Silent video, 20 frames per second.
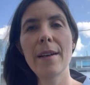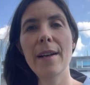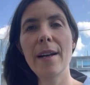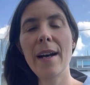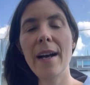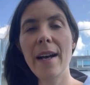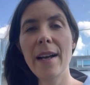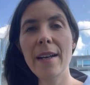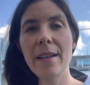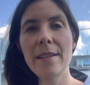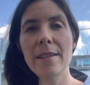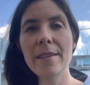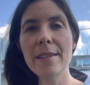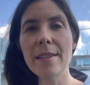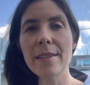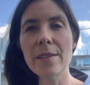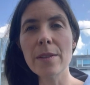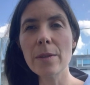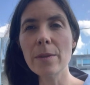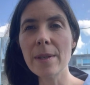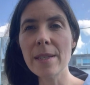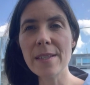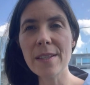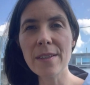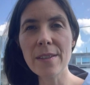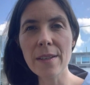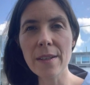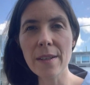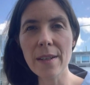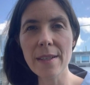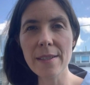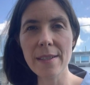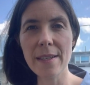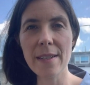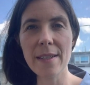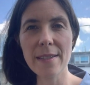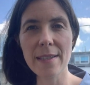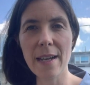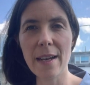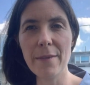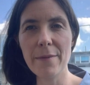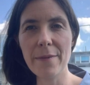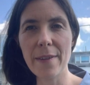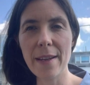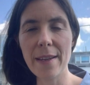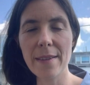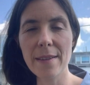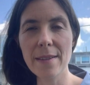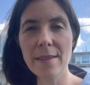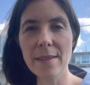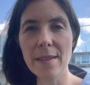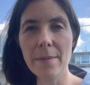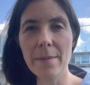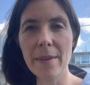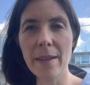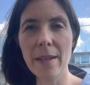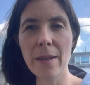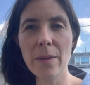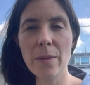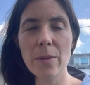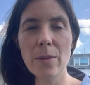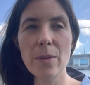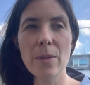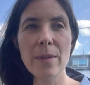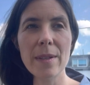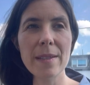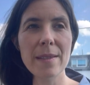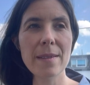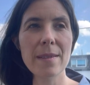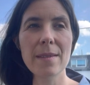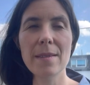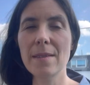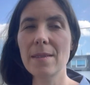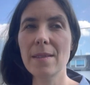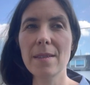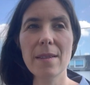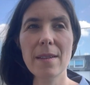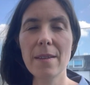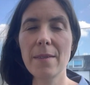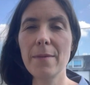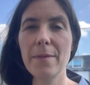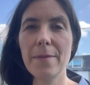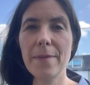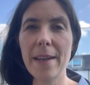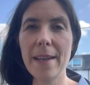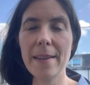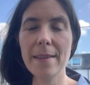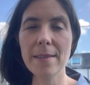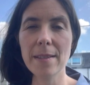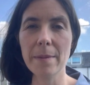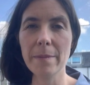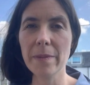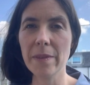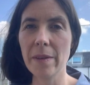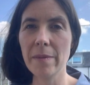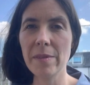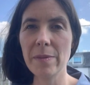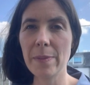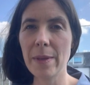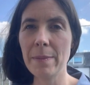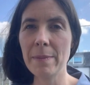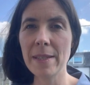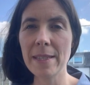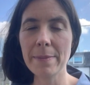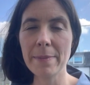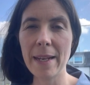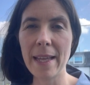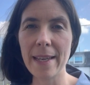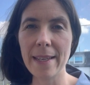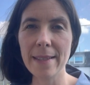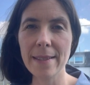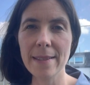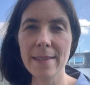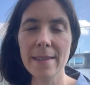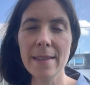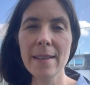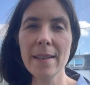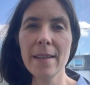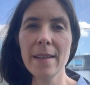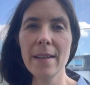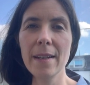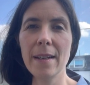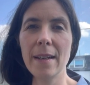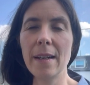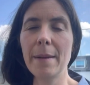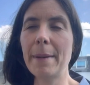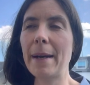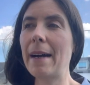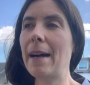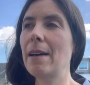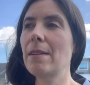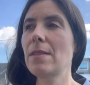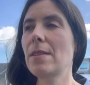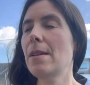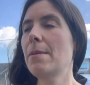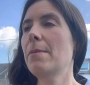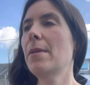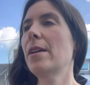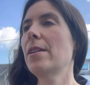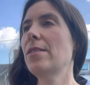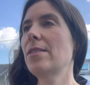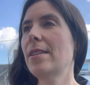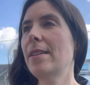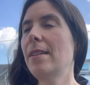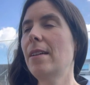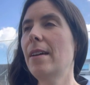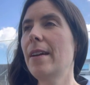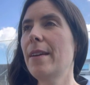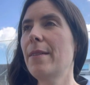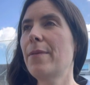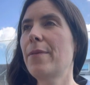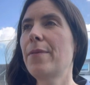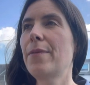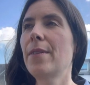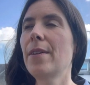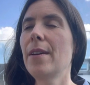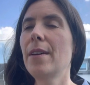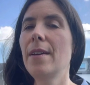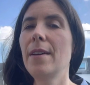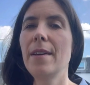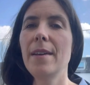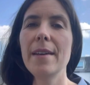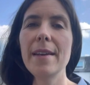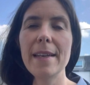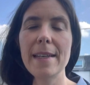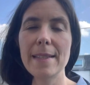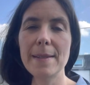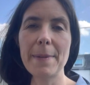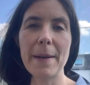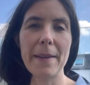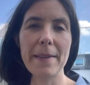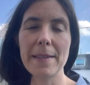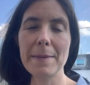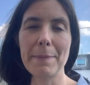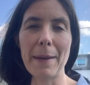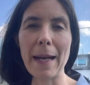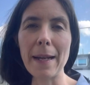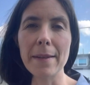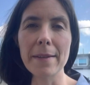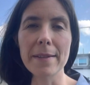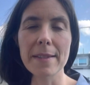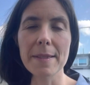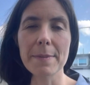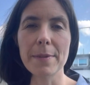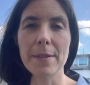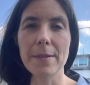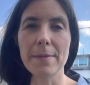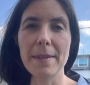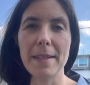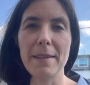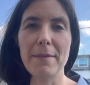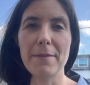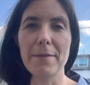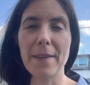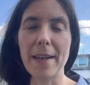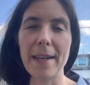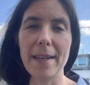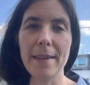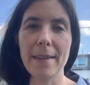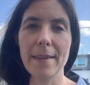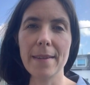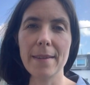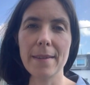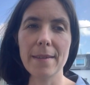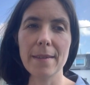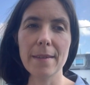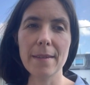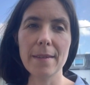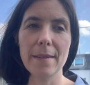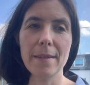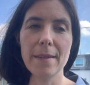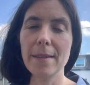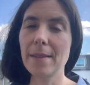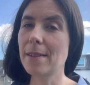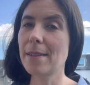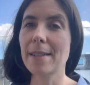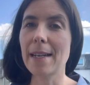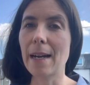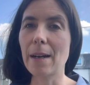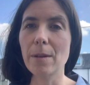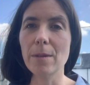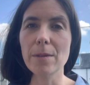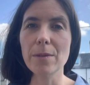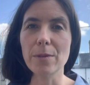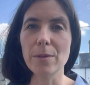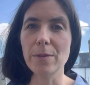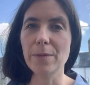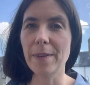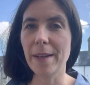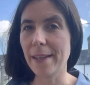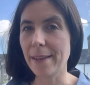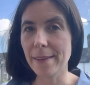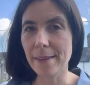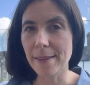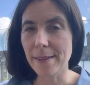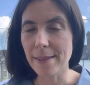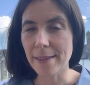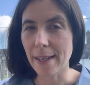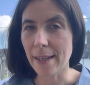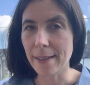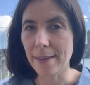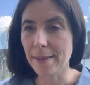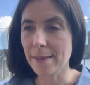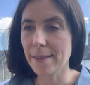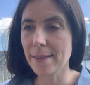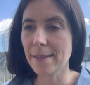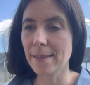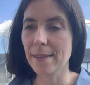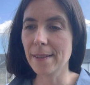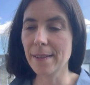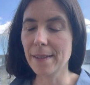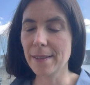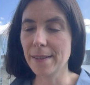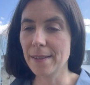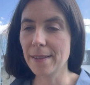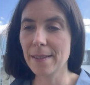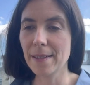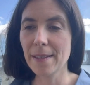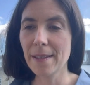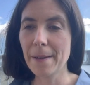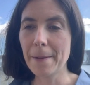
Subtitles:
And is it always a good idea to have faith in something, or can faith sometimes be misplaced? And about how so much in life is about this balance between faith and doubt, or faith and sense, and